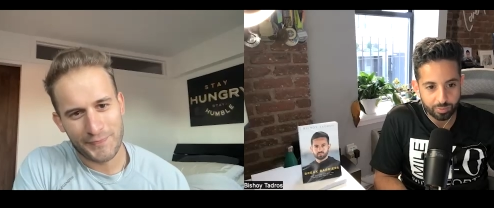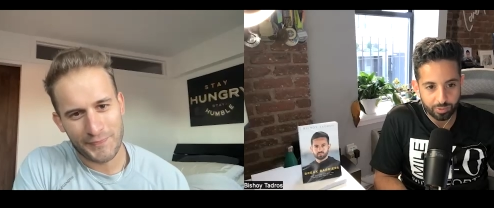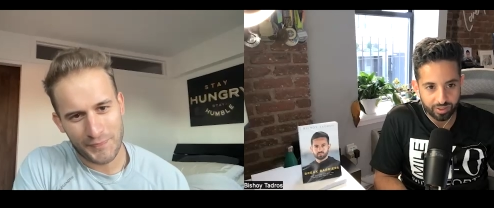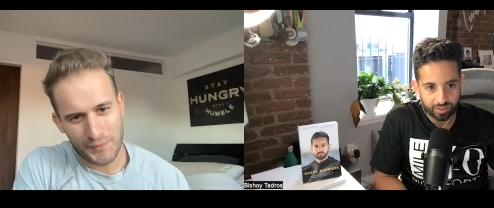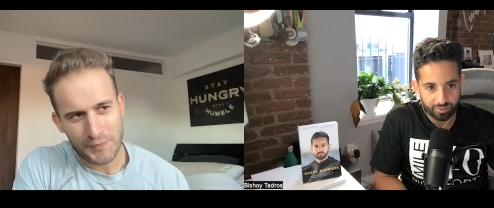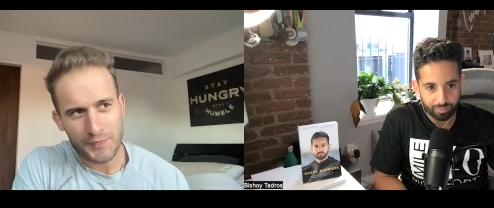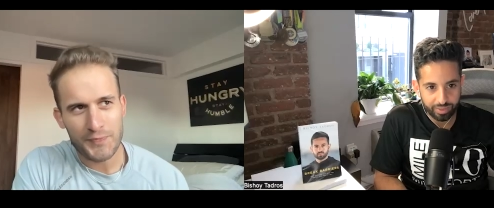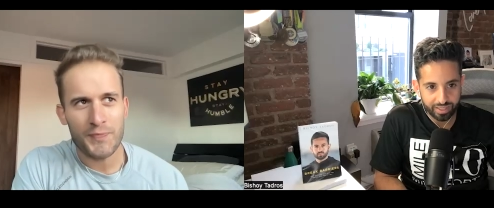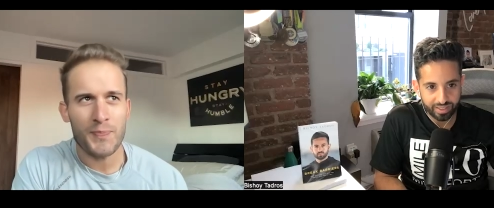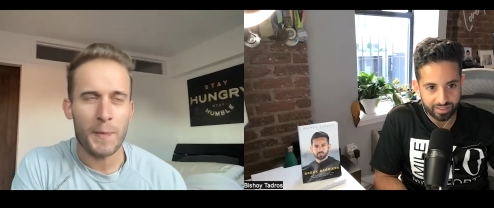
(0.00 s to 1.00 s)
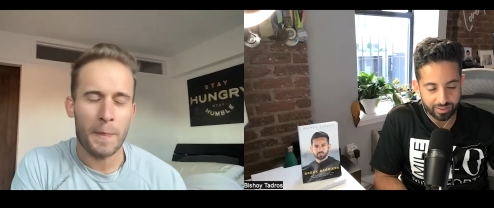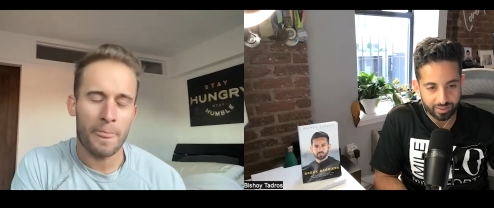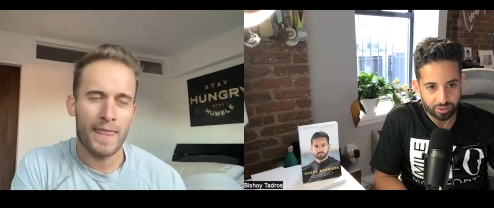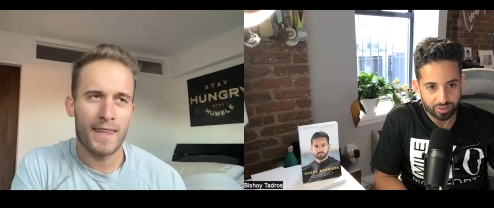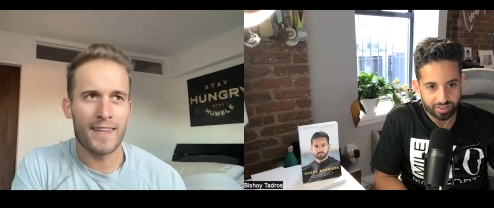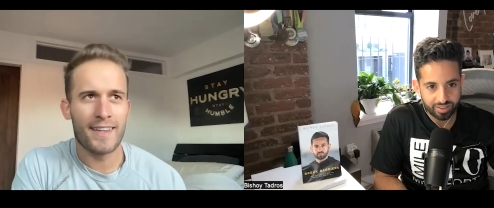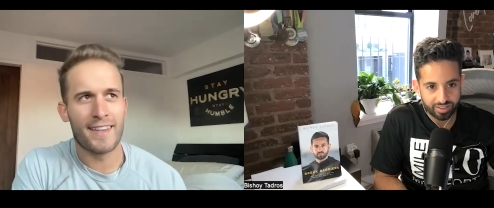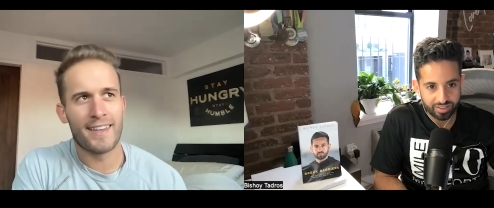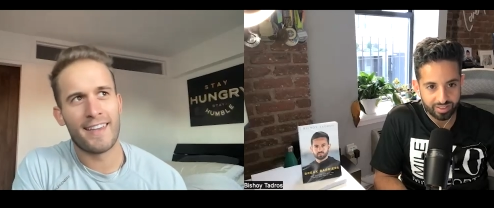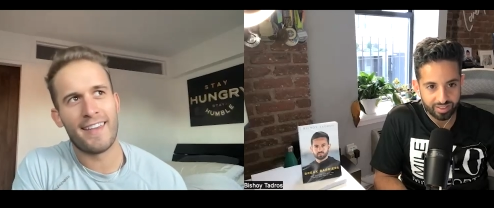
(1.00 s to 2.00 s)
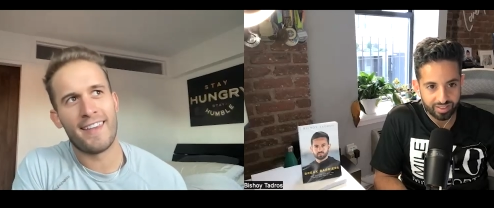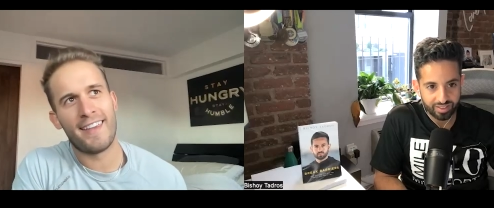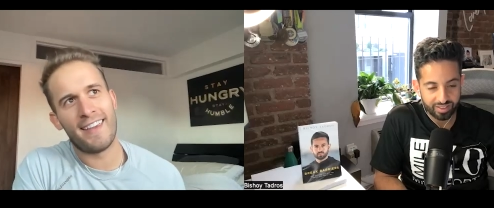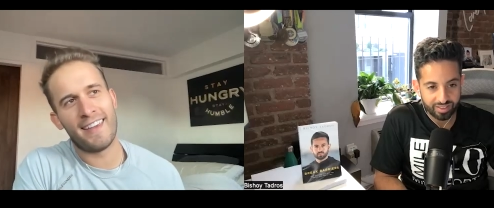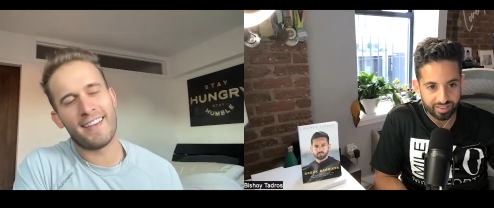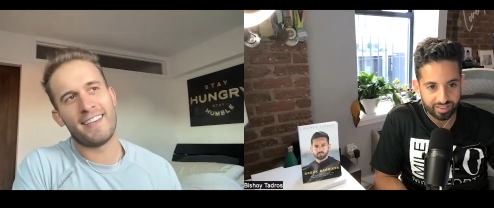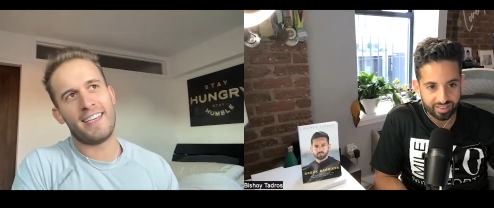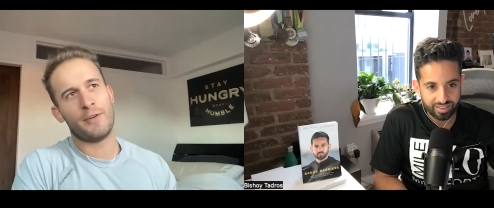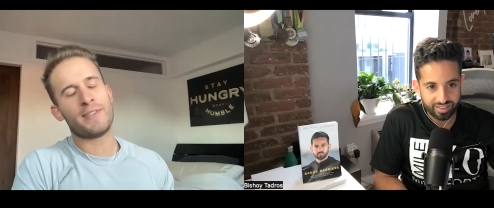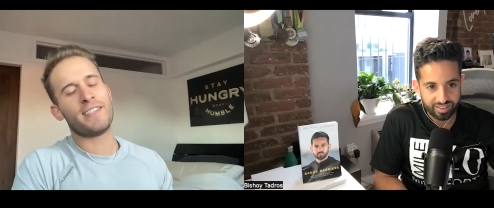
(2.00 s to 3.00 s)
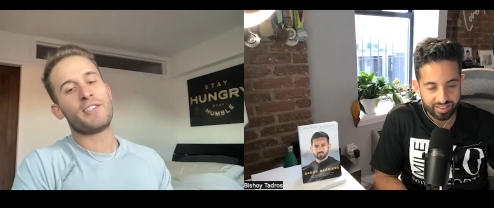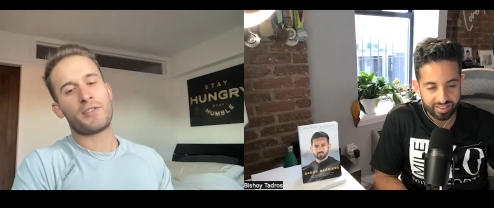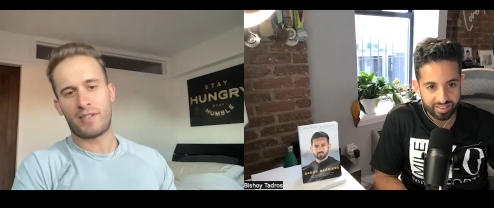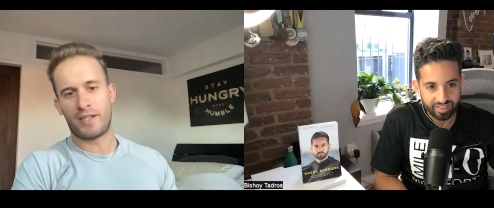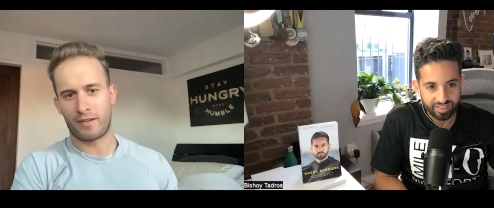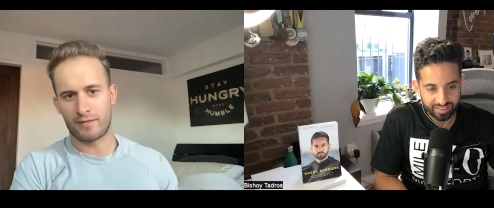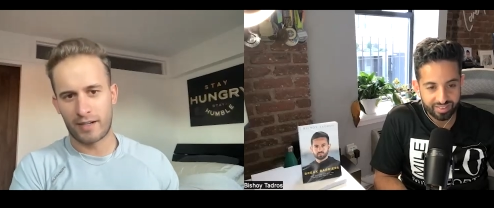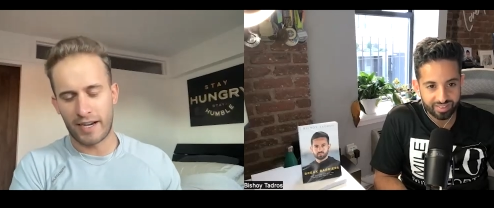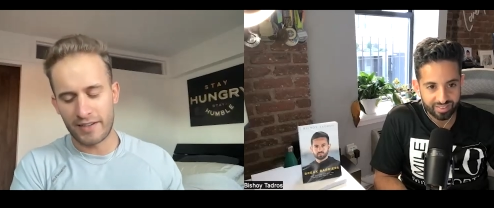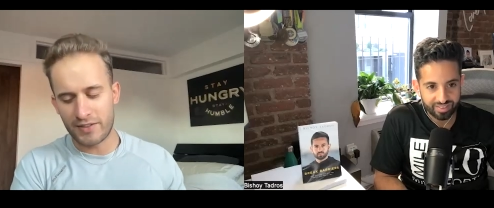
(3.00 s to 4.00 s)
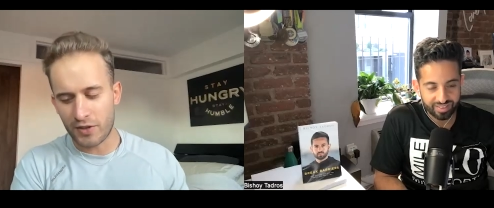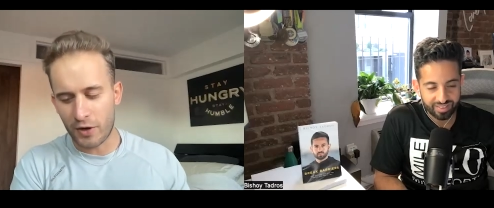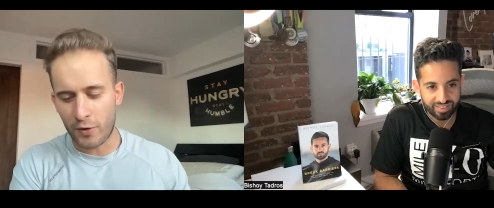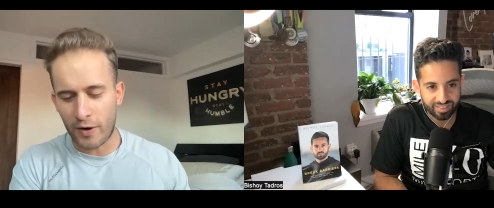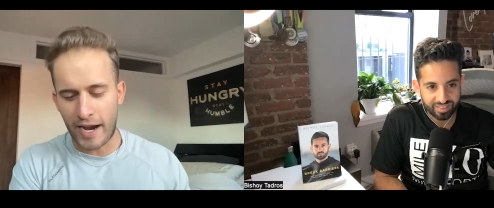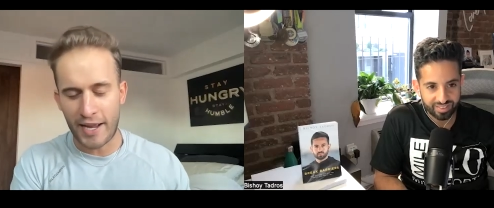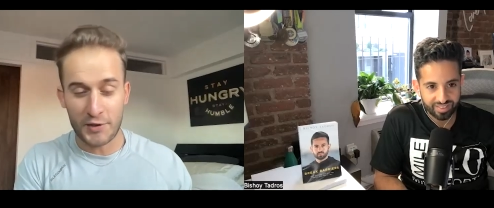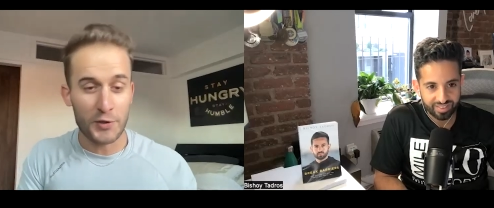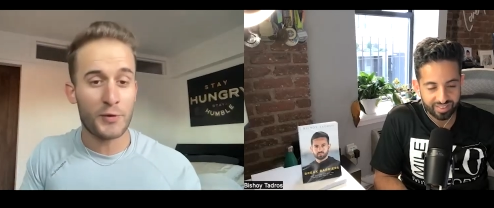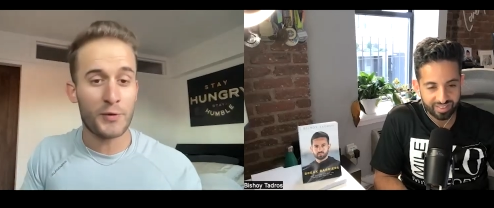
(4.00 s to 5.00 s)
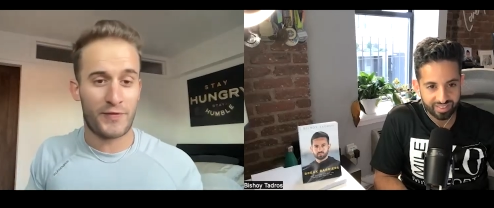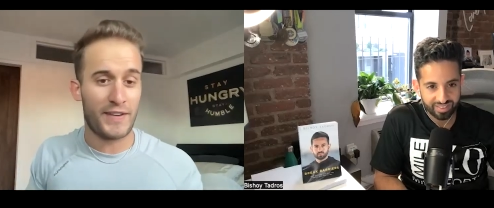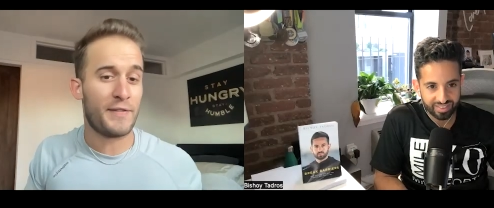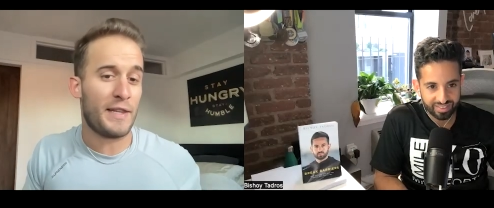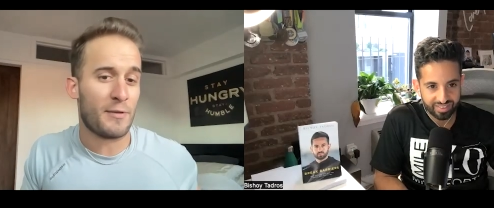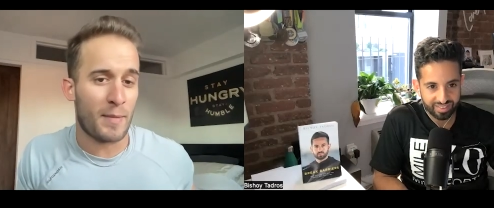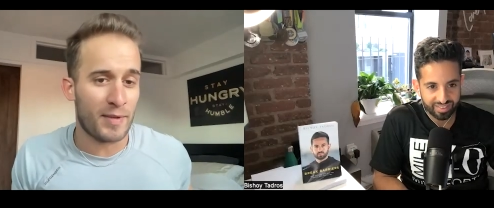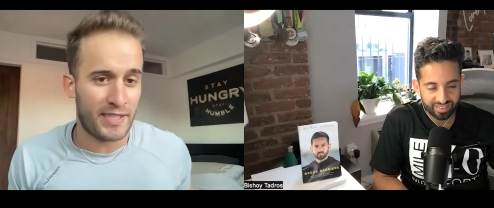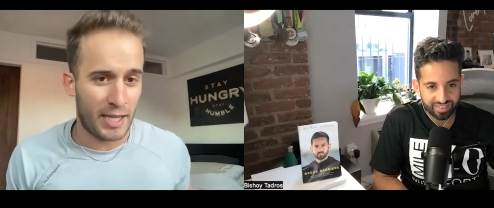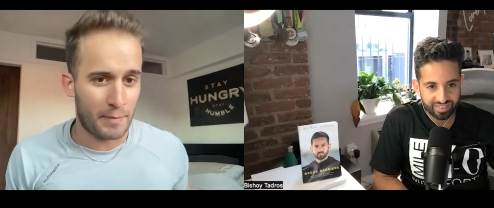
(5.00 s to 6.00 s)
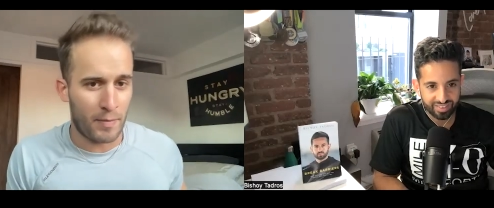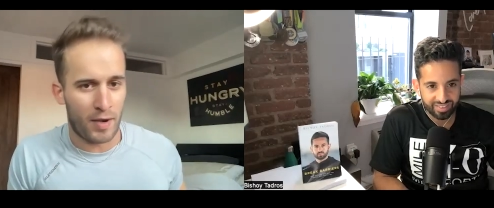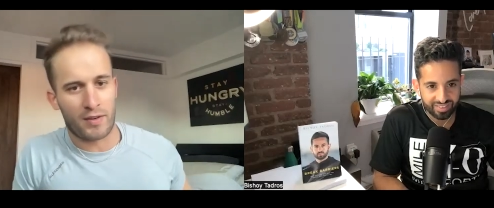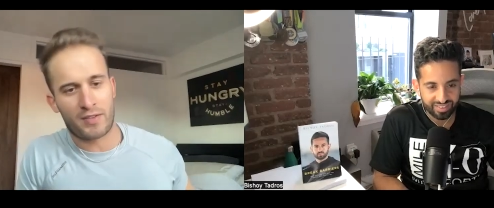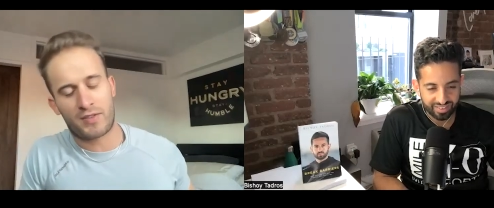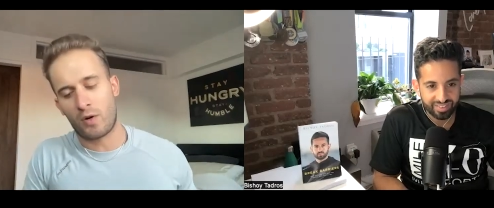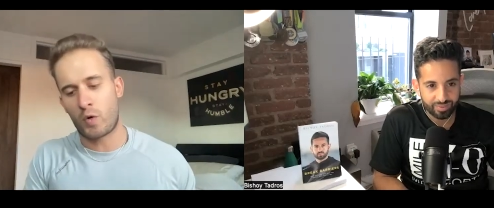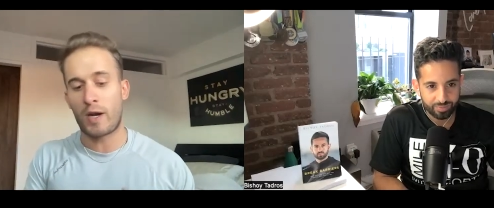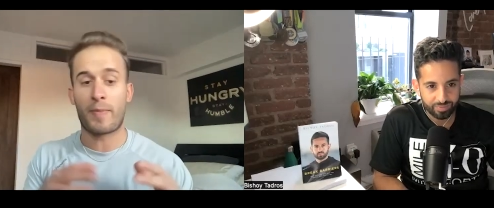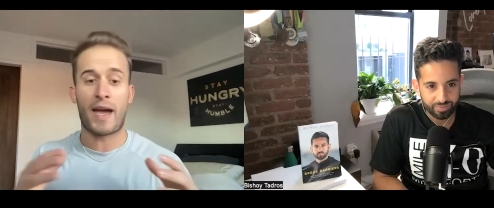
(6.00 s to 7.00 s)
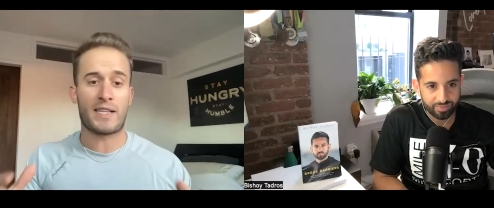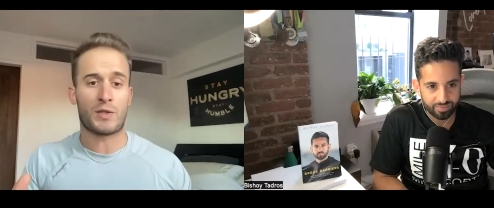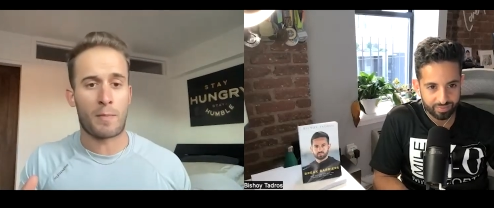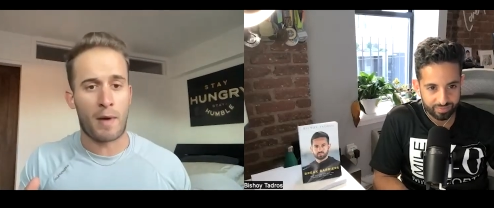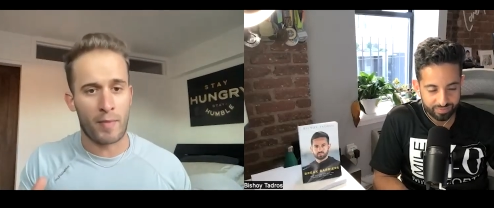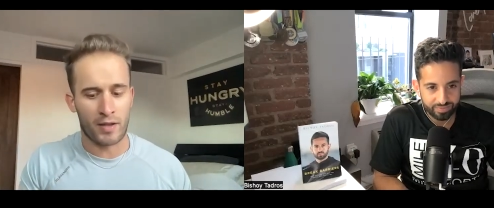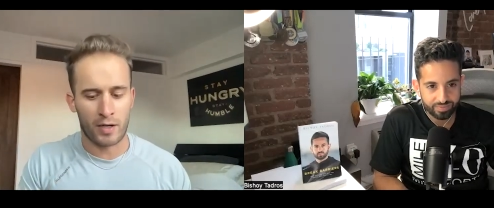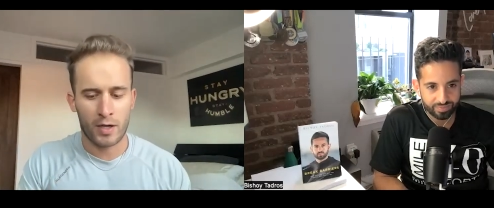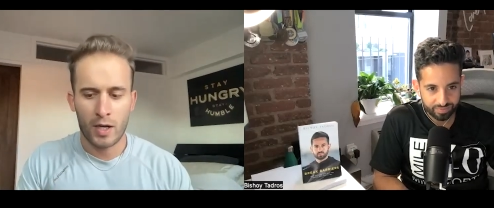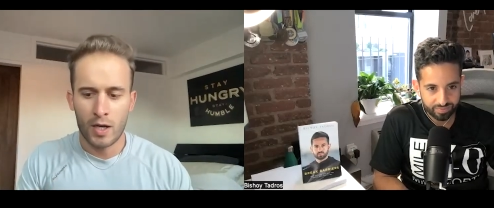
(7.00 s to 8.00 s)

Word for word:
Speaker 1: you spur making that decision?
Speaker 2: It, it was interesting, right? So I do vividly remember telling my mother. So quick backstory on my mother.